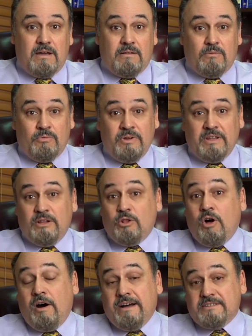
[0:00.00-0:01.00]
really
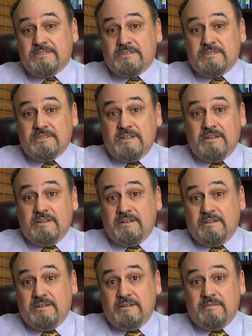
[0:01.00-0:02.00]
lost,
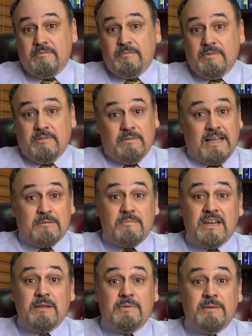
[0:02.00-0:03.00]
like
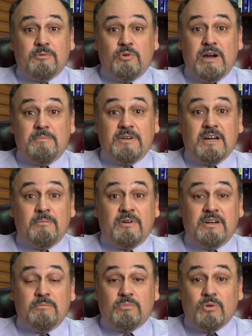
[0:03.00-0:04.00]
many people who had become
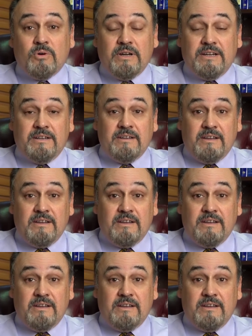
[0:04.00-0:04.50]
unemployed.